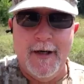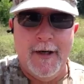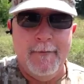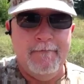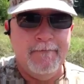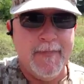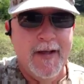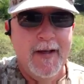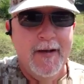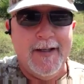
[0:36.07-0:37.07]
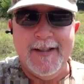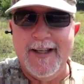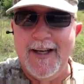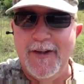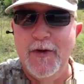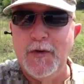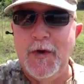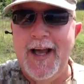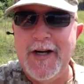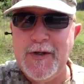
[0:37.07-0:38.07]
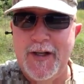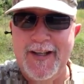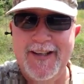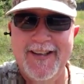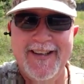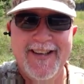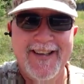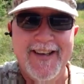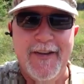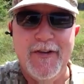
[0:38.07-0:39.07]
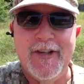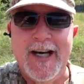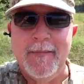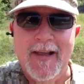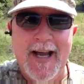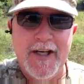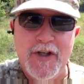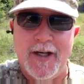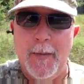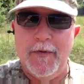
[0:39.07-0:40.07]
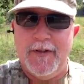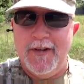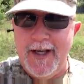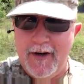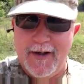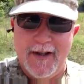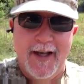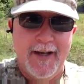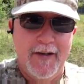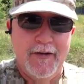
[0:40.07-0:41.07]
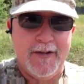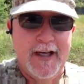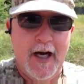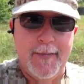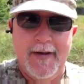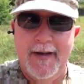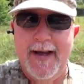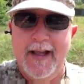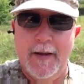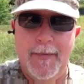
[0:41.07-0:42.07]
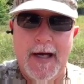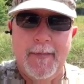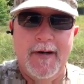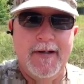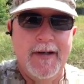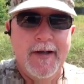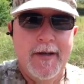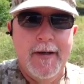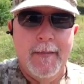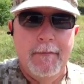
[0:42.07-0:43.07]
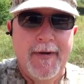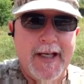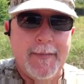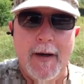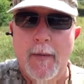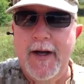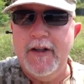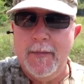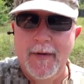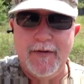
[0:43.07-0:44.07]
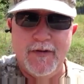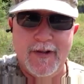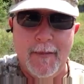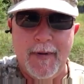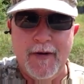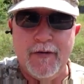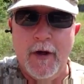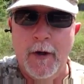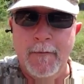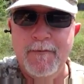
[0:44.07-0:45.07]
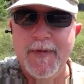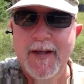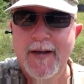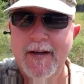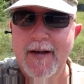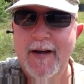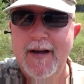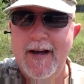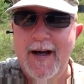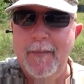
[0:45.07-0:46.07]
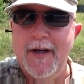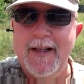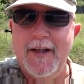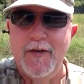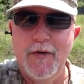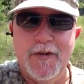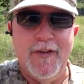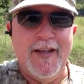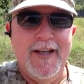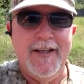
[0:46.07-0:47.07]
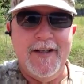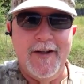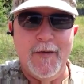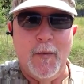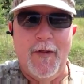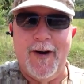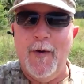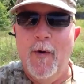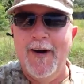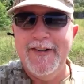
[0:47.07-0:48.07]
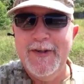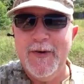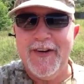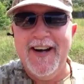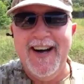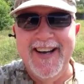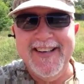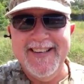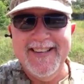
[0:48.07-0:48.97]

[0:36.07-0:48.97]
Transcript: Getting kind of used to it, actually. This time last year, I was in the Carolinas, and now I'm in Alabama, making my way to Mississippi. So I'm going to get used to the heat, whether I want to or not.